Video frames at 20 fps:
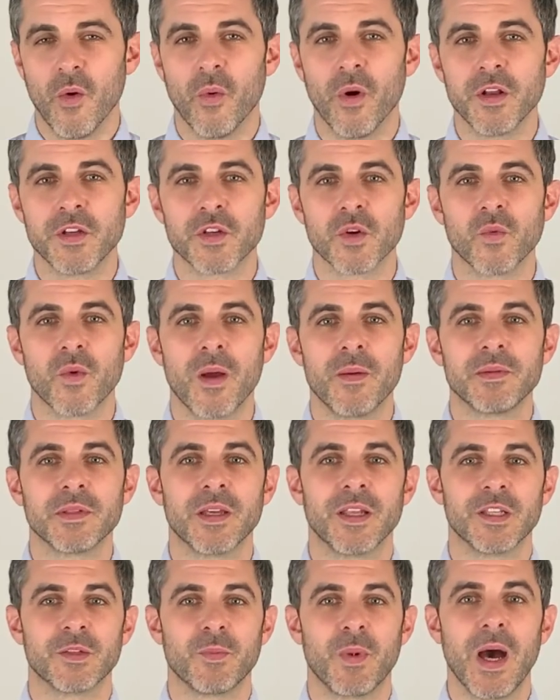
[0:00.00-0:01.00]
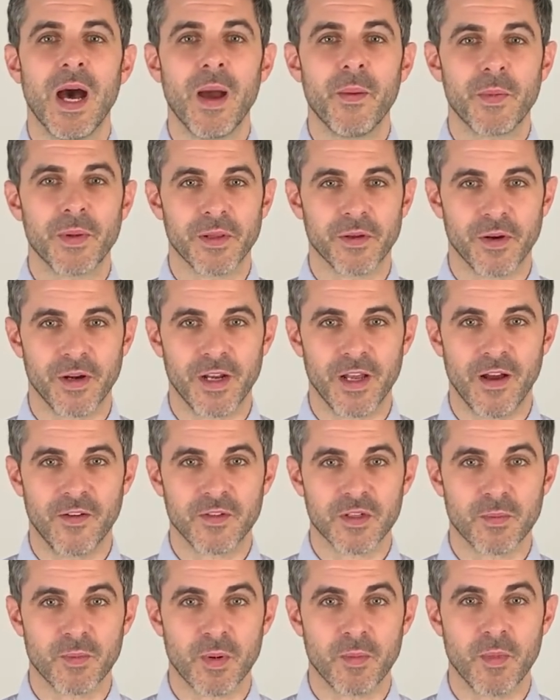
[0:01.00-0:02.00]
Once your website is popular enough
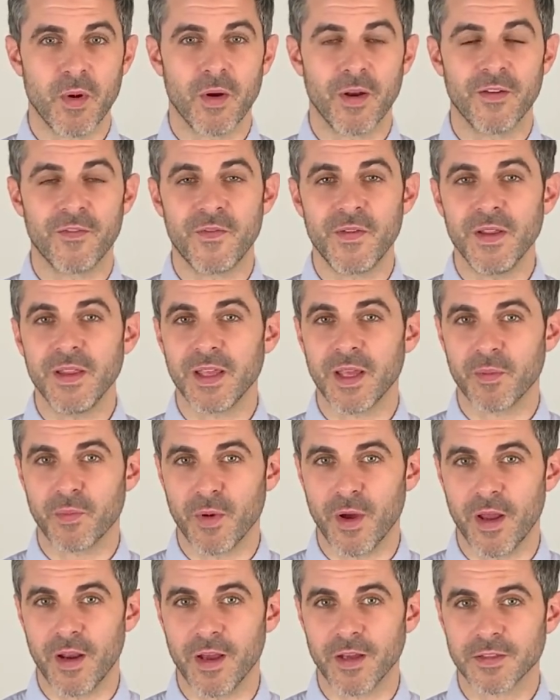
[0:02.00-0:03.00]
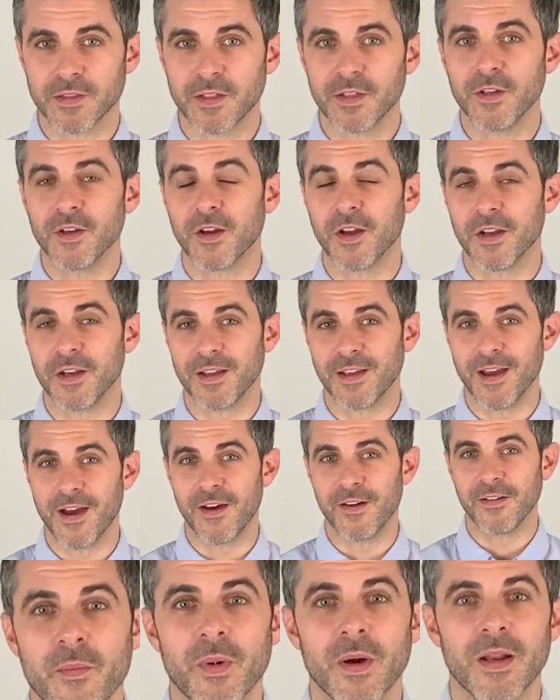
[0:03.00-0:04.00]
to promote affiliate products, you're good to go.
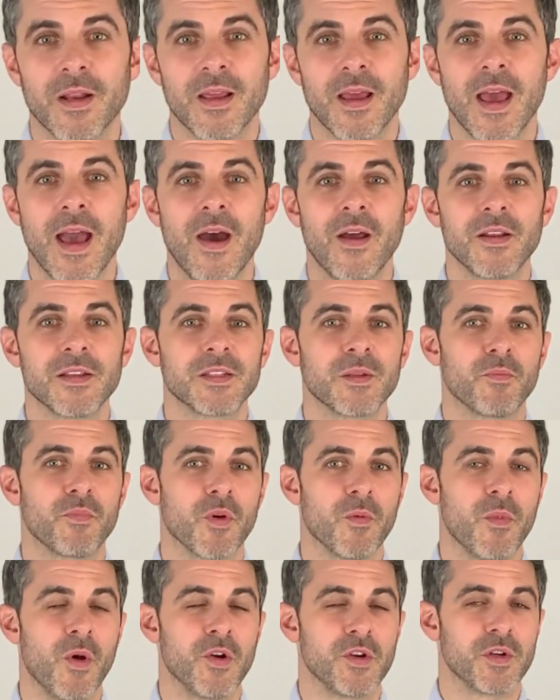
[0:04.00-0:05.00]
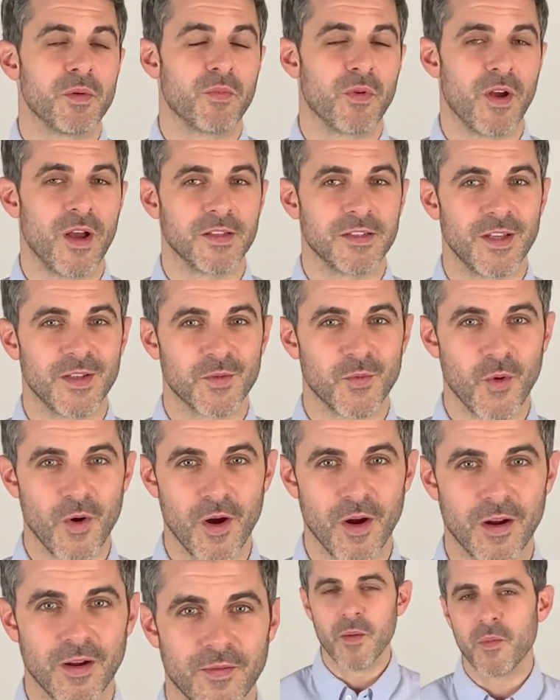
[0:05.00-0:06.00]
But how does the promotion process work?